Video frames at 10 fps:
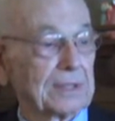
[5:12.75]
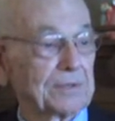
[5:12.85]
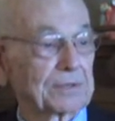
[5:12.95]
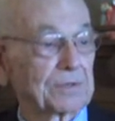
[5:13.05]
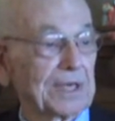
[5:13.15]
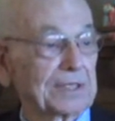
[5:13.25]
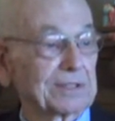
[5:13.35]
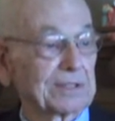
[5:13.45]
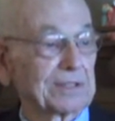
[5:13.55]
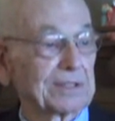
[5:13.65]
he was
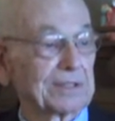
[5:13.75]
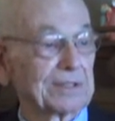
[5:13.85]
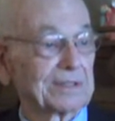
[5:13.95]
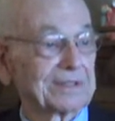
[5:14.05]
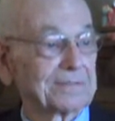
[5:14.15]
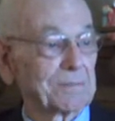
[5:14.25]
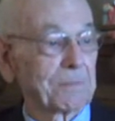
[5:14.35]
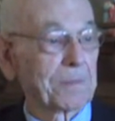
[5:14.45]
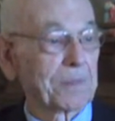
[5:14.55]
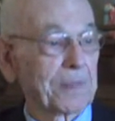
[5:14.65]
quite the leader, and
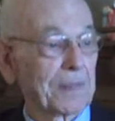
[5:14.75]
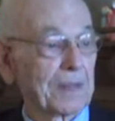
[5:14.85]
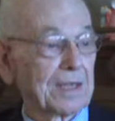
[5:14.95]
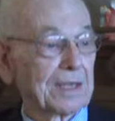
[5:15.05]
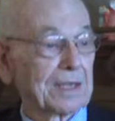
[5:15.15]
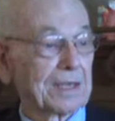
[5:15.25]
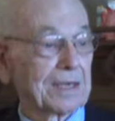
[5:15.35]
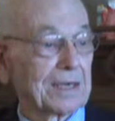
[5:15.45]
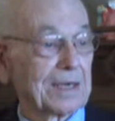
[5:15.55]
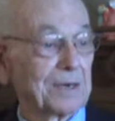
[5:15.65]

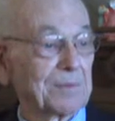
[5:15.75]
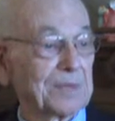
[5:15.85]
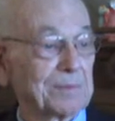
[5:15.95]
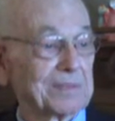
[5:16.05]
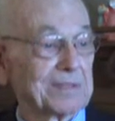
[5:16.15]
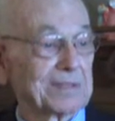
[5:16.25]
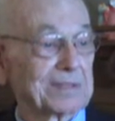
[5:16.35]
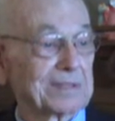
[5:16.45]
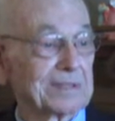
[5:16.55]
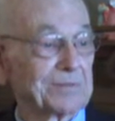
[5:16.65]
I remember
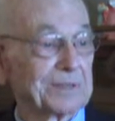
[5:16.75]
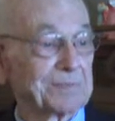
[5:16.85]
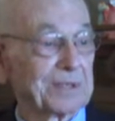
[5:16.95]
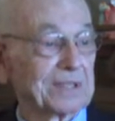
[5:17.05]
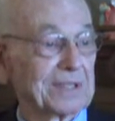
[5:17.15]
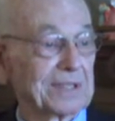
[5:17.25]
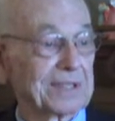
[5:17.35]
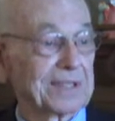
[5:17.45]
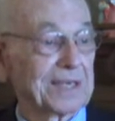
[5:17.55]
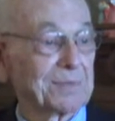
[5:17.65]
that we'd play a
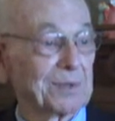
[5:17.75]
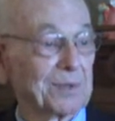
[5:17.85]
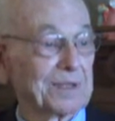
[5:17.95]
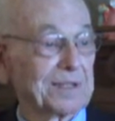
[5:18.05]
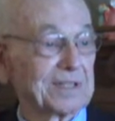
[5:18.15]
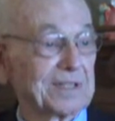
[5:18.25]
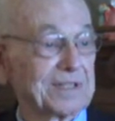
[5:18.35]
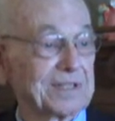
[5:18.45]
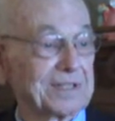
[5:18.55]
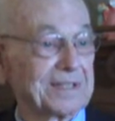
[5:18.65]
lot of cowboy
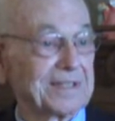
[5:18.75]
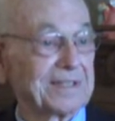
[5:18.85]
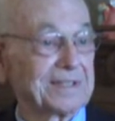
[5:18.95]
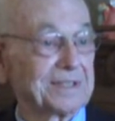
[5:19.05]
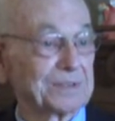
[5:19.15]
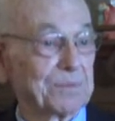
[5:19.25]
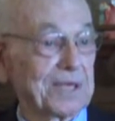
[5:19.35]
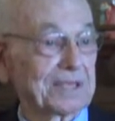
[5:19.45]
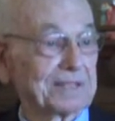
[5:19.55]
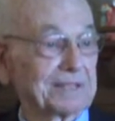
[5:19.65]
and Indians
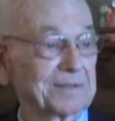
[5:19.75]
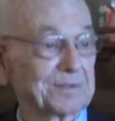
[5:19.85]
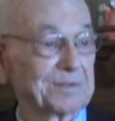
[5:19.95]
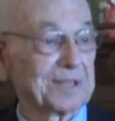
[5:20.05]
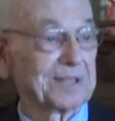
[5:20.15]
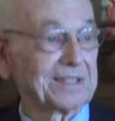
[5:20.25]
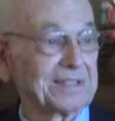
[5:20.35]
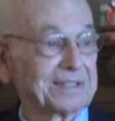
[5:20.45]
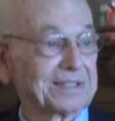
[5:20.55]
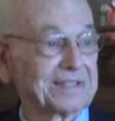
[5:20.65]
back in those
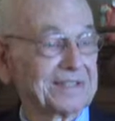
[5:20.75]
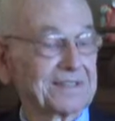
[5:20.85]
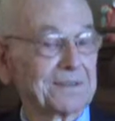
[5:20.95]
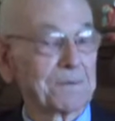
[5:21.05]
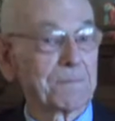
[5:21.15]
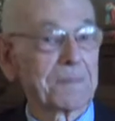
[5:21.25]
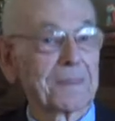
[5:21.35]
days, and